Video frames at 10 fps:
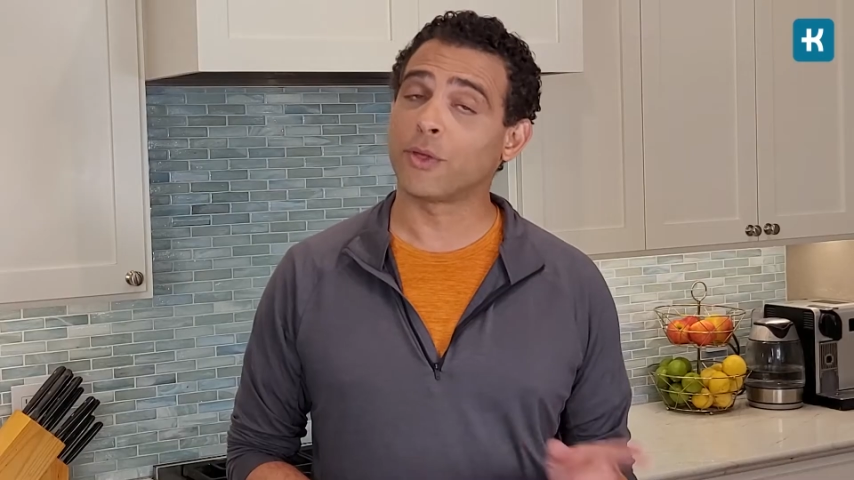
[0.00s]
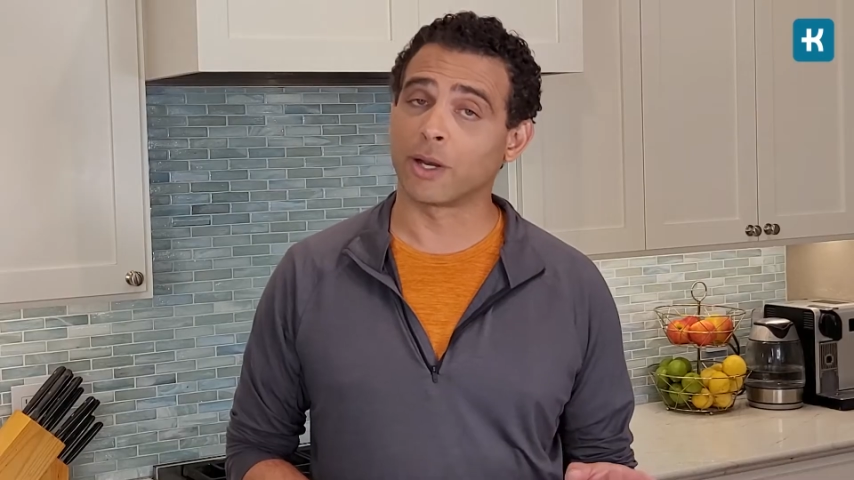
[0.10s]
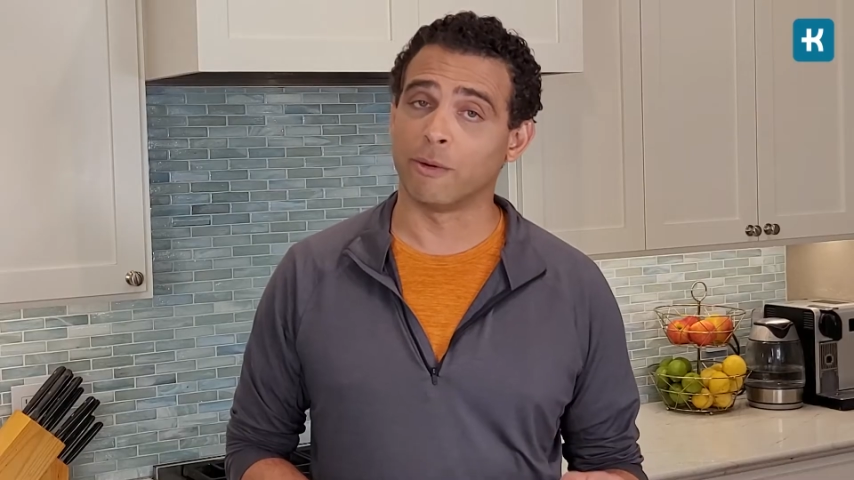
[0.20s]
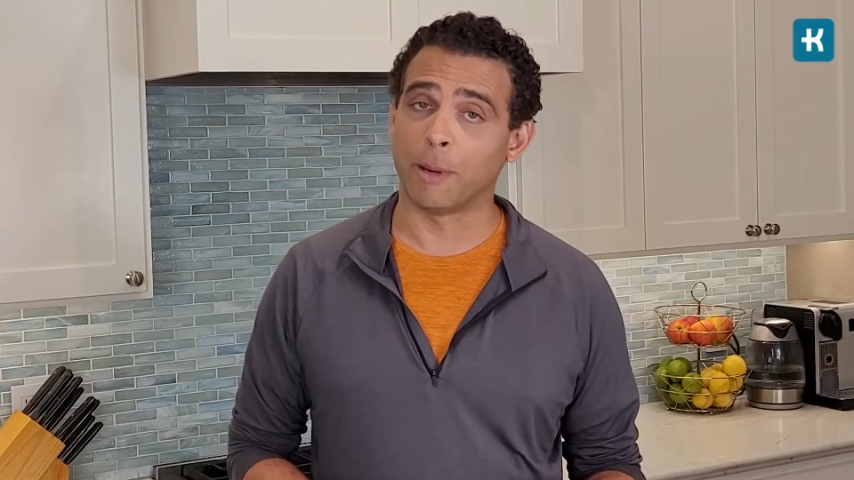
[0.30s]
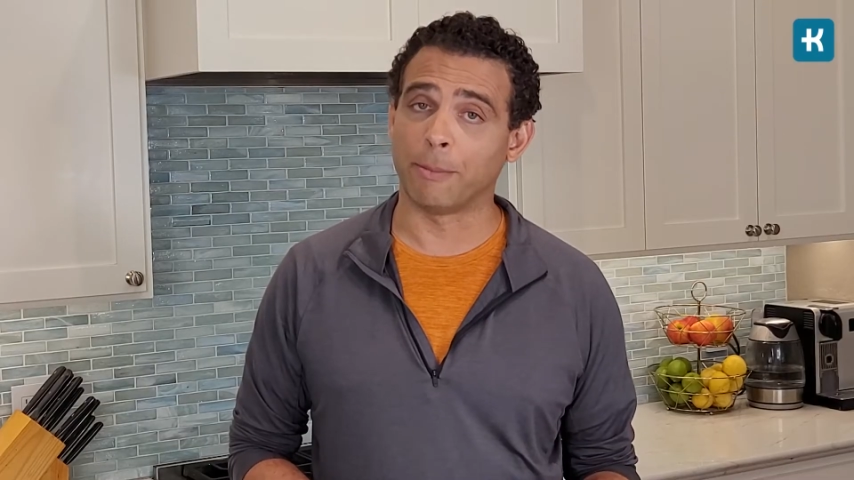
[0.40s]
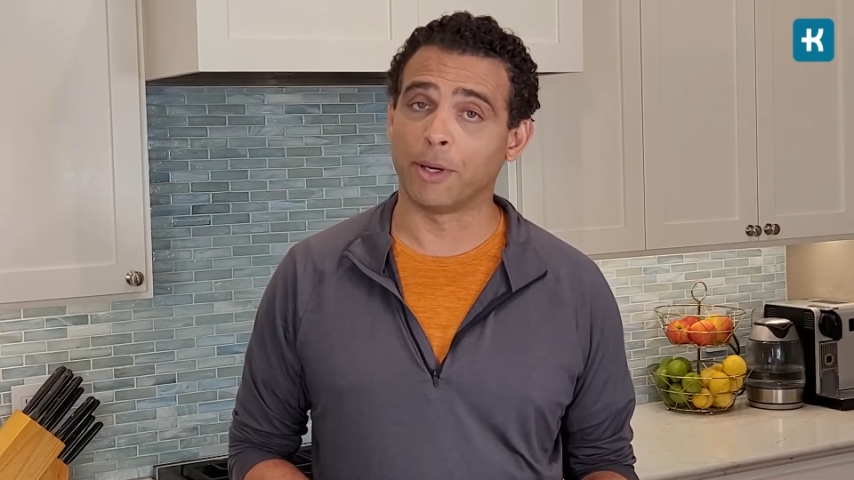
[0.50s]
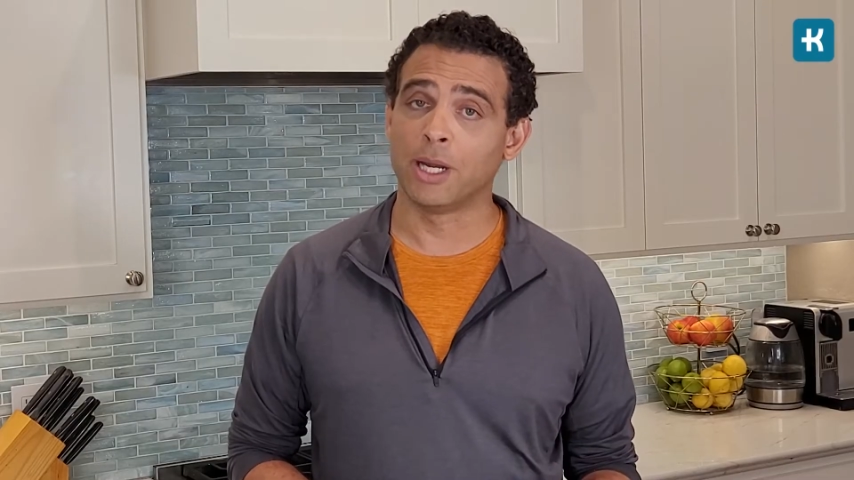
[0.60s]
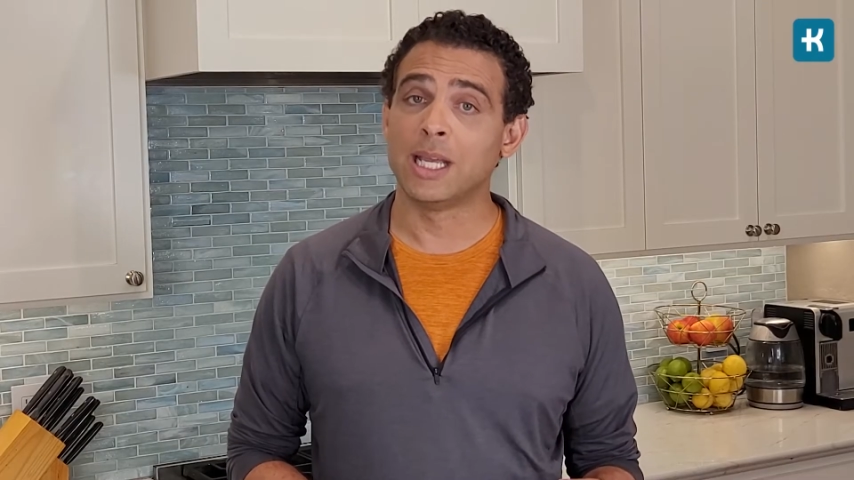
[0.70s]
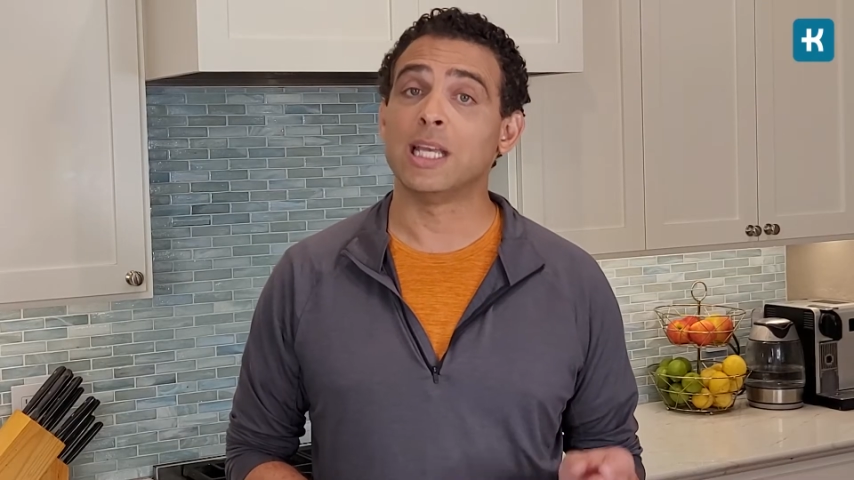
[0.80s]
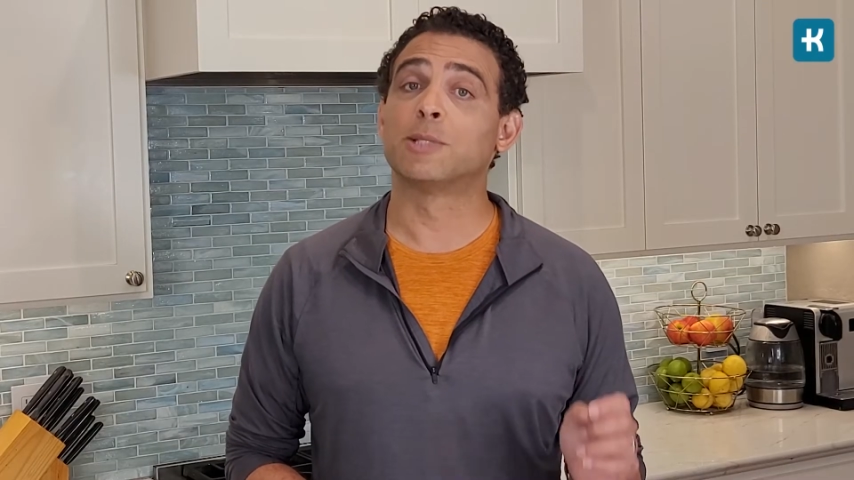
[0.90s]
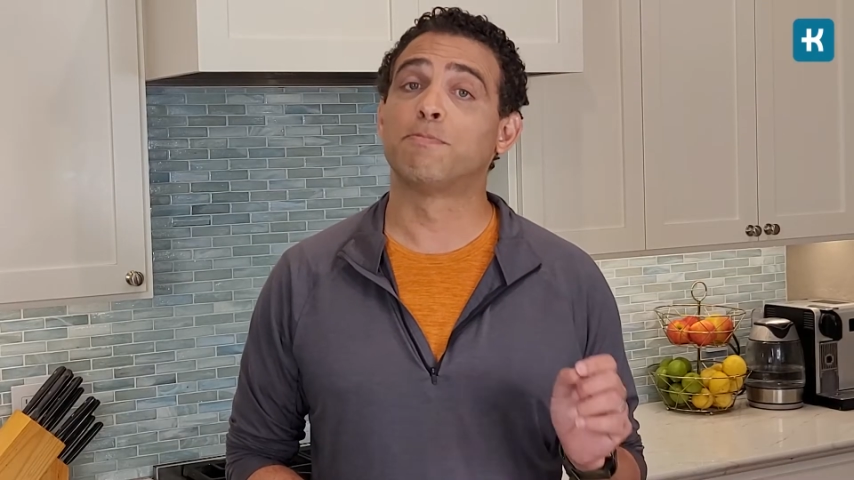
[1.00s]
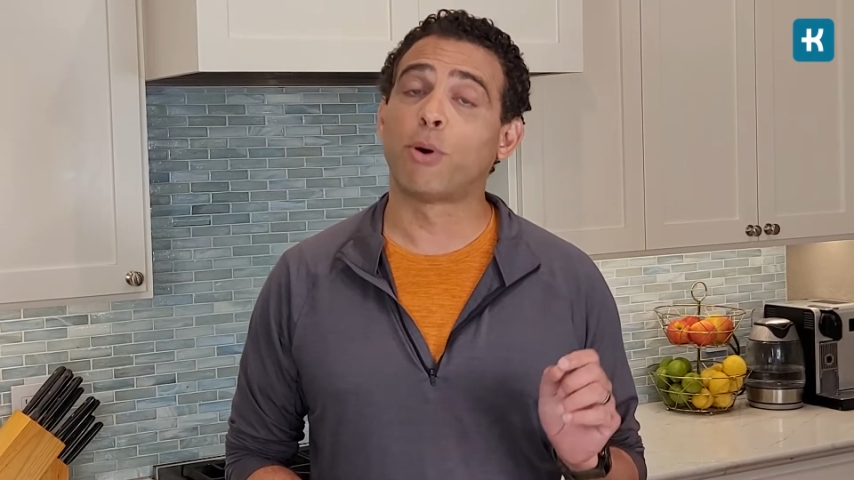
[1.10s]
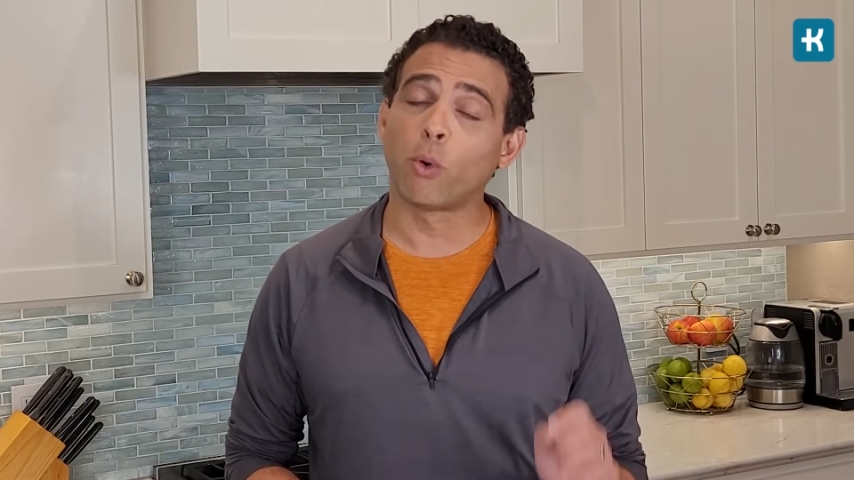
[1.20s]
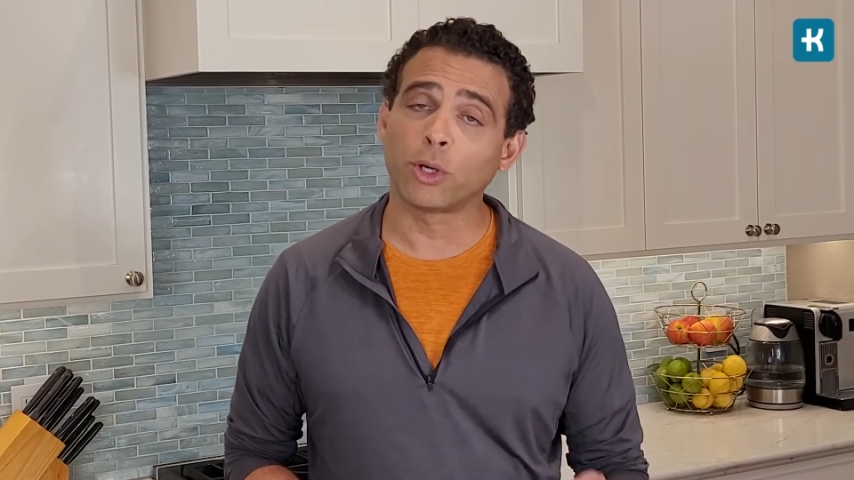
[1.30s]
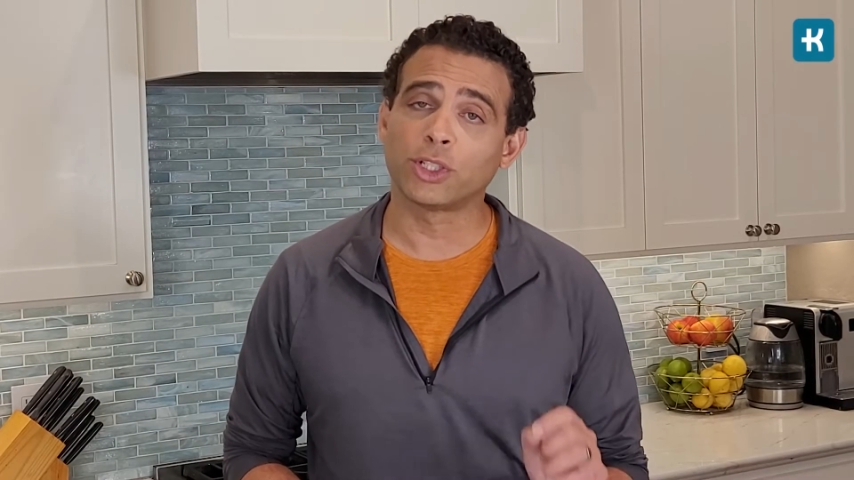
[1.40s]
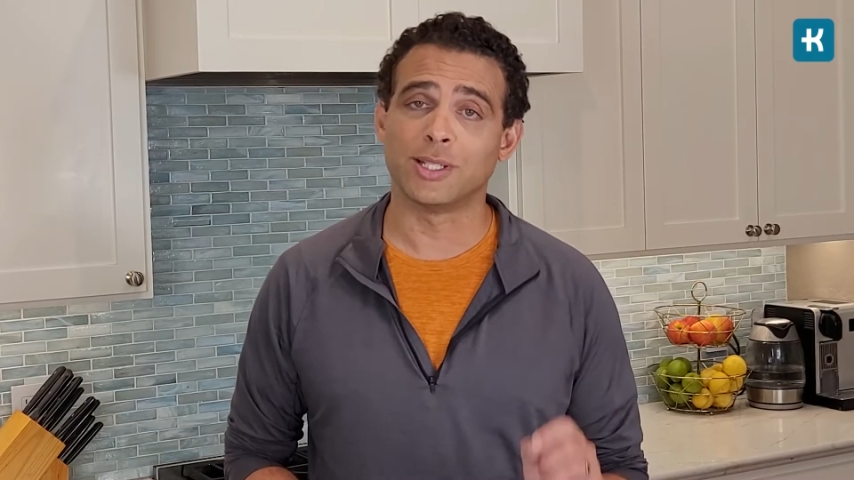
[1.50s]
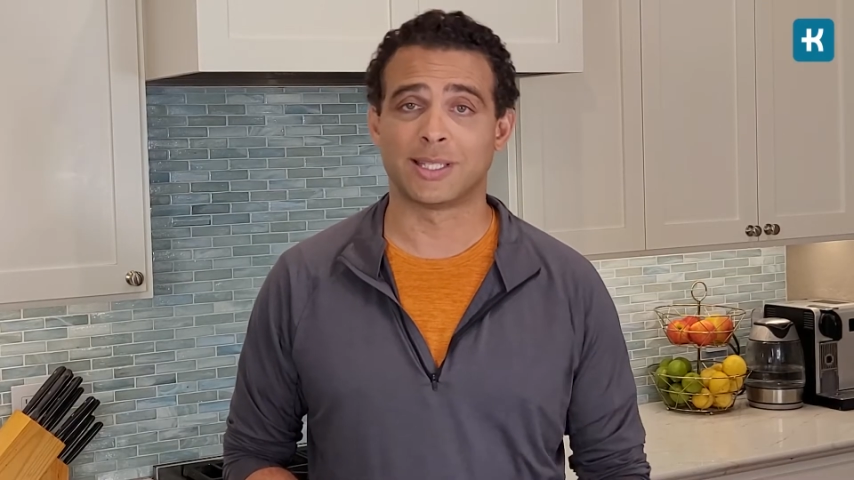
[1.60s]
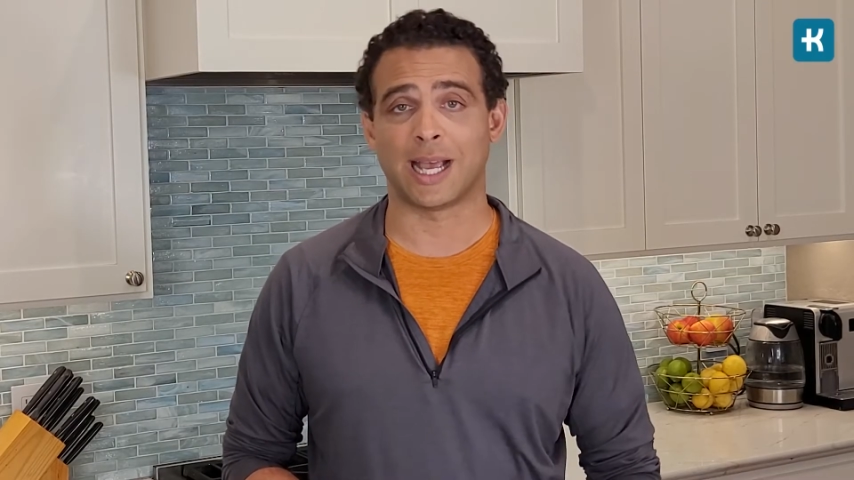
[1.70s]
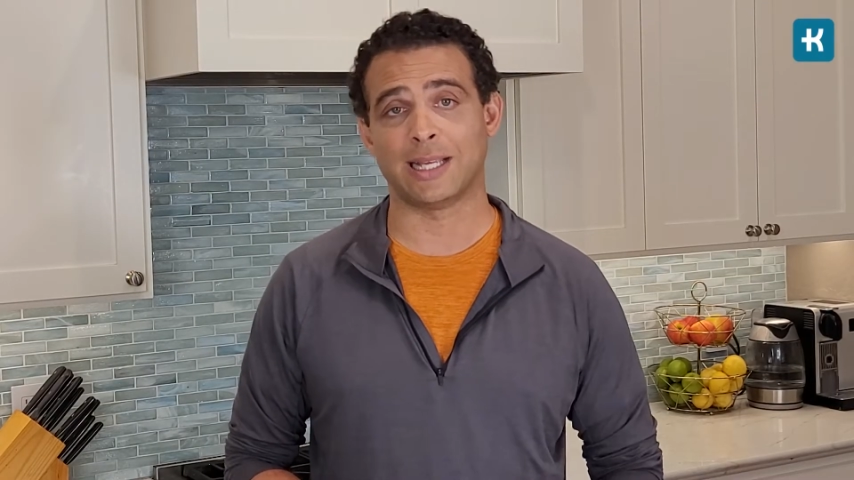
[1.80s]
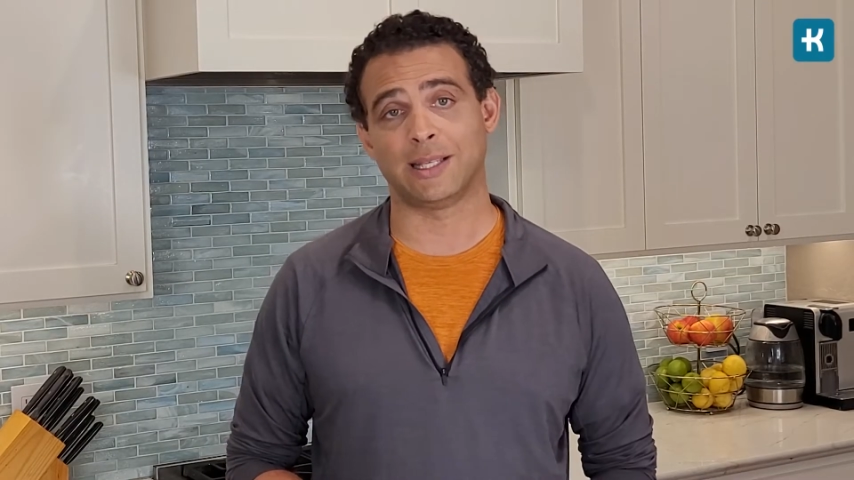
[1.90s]
thing to remember is portion
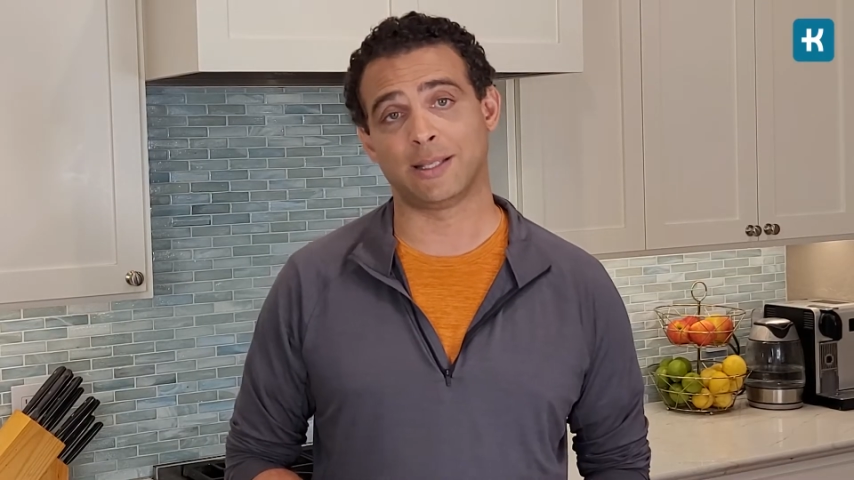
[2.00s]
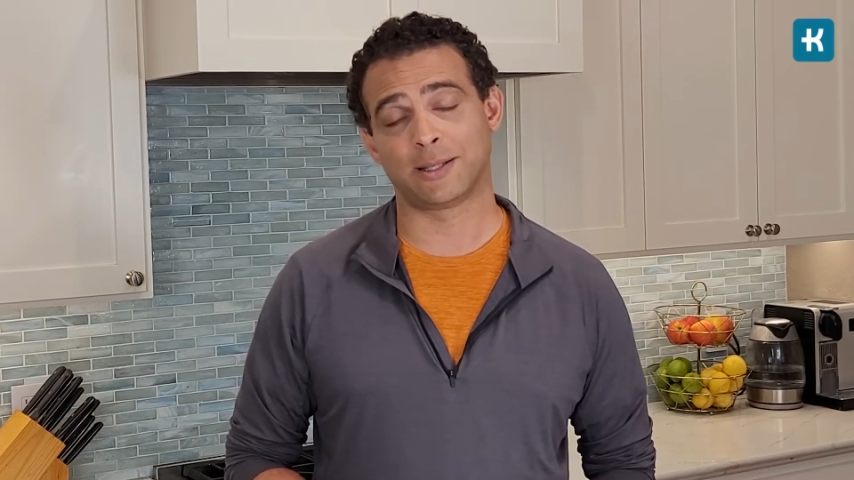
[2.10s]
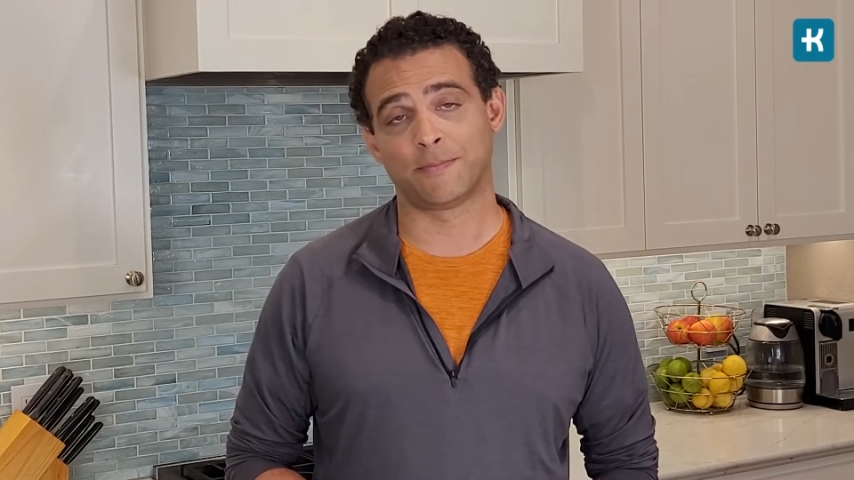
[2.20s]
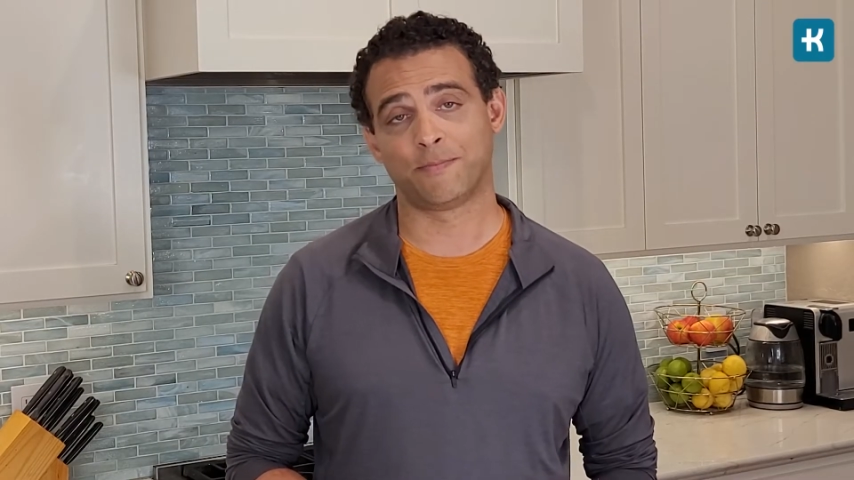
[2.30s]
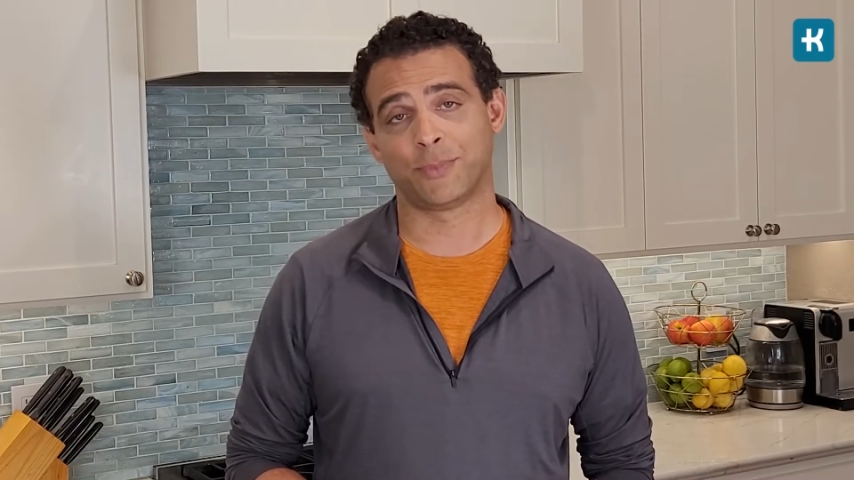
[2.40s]
sizes.